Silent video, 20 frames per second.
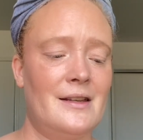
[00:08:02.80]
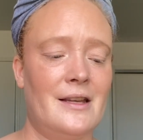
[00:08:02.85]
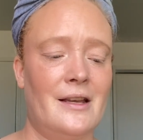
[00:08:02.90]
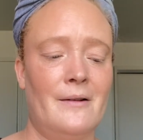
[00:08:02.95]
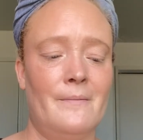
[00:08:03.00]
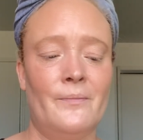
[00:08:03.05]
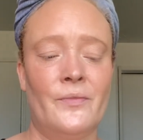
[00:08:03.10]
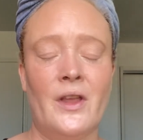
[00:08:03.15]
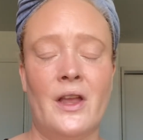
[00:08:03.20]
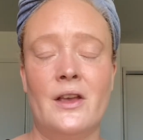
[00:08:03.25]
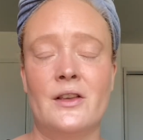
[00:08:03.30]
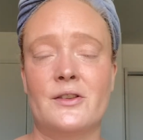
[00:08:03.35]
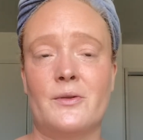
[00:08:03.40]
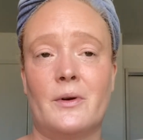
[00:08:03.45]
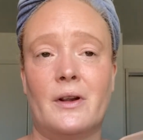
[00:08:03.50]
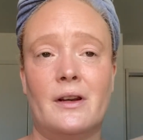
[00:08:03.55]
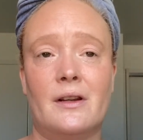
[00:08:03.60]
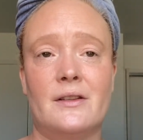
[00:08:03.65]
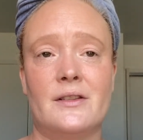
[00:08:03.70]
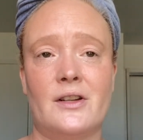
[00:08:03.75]
So
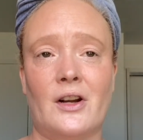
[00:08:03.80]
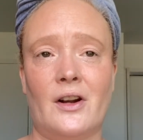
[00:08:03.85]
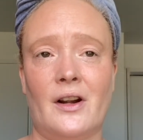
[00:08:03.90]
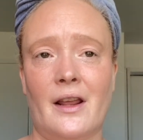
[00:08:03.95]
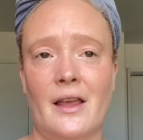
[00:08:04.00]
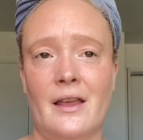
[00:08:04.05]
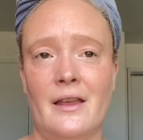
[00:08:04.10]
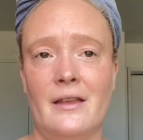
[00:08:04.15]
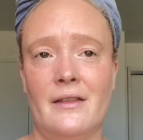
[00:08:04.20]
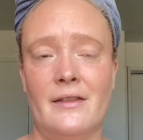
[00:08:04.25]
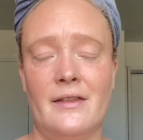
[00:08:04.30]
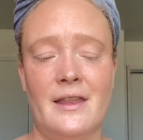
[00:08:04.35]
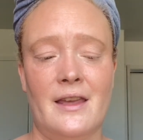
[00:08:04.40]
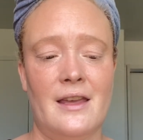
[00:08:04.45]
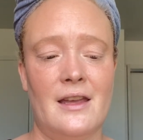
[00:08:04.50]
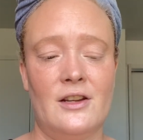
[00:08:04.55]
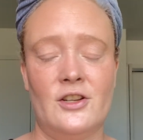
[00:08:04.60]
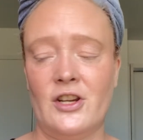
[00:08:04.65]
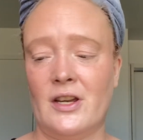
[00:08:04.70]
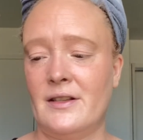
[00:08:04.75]
we're gonna start in
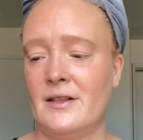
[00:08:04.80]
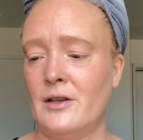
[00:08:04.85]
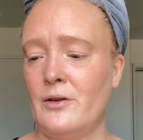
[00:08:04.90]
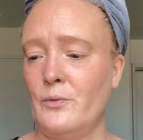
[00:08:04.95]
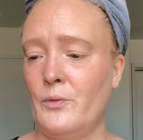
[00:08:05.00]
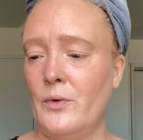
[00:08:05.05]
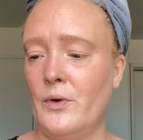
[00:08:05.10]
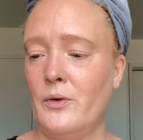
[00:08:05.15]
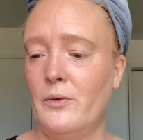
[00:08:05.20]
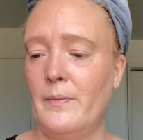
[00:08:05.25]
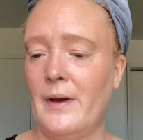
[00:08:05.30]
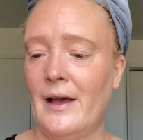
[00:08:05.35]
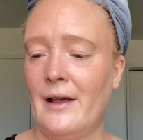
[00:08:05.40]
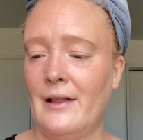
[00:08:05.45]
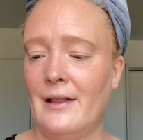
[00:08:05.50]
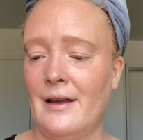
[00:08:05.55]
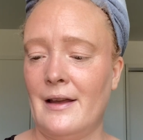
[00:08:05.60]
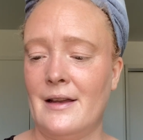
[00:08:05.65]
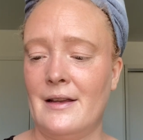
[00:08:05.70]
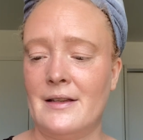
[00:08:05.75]
the Jason Wu
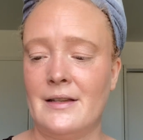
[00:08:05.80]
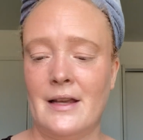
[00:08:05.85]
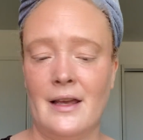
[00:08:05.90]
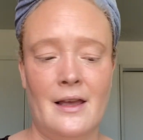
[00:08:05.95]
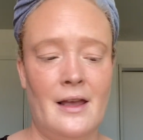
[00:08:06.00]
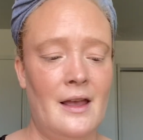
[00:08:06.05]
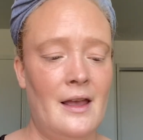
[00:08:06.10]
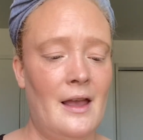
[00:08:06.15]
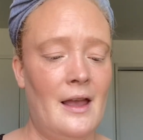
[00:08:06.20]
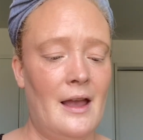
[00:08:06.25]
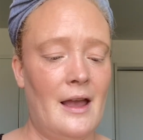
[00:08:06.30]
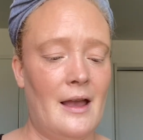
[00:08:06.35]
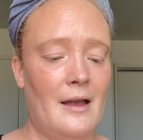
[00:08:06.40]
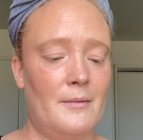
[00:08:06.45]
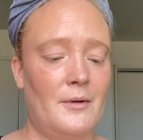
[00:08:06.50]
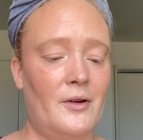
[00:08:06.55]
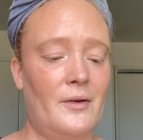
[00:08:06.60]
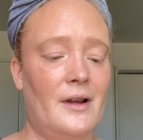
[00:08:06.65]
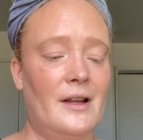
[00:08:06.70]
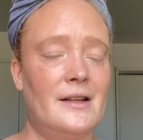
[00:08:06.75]
palette.
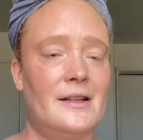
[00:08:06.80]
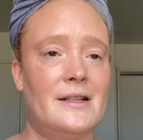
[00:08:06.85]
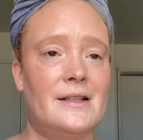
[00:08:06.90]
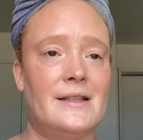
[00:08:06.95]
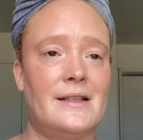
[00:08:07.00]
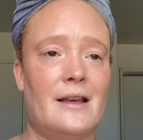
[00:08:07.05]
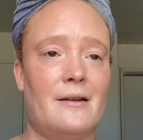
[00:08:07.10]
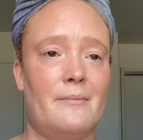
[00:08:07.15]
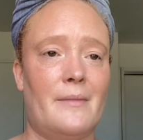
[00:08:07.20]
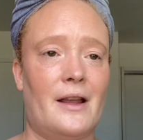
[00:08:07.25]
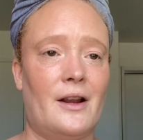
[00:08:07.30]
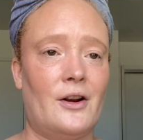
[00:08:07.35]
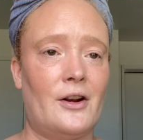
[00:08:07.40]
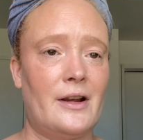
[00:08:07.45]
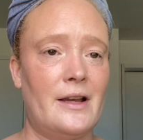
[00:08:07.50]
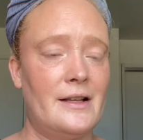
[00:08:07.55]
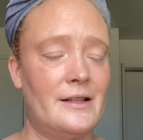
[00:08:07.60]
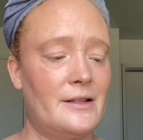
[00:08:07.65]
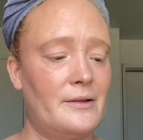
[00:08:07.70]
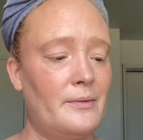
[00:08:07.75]
I'm going to set my
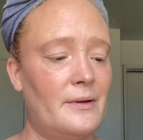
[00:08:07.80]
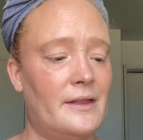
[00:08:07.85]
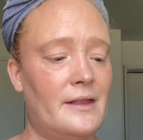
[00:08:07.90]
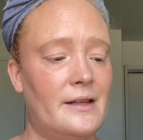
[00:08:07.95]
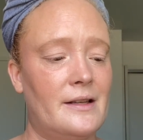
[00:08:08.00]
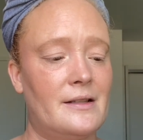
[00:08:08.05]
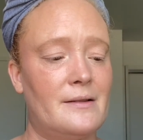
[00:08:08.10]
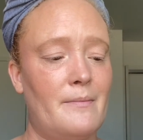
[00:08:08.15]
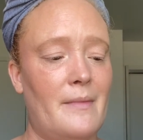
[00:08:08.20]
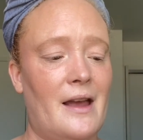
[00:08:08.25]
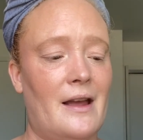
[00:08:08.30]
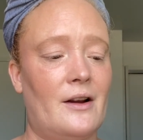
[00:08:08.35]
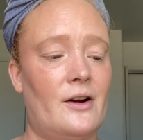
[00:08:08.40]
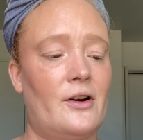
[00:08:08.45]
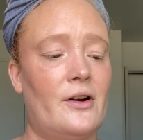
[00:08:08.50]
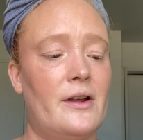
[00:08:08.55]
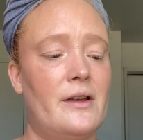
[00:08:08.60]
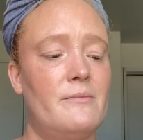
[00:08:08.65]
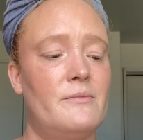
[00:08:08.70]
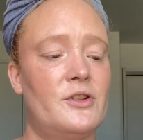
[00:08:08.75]
crease with this matte
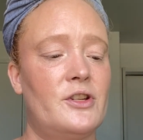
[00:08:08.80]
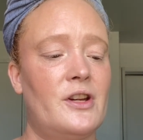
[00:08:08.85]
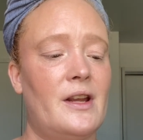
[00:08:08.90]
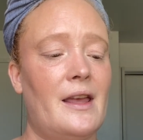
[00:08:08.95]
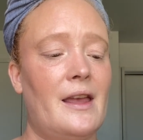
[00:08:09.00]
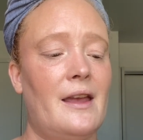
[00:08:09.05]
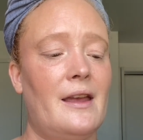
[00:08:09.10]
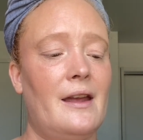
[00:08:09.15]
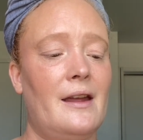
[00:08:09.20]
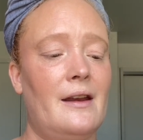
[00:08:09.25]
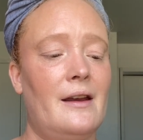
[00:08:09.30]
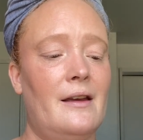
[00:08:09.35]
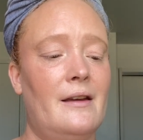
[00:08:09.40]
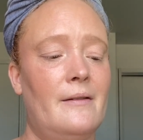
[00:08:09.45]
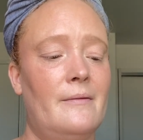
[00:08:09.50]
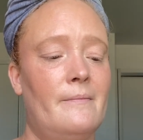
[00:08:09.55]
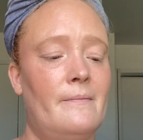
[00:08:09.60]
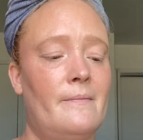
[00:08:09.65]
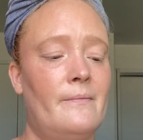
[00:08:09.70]
cream shade.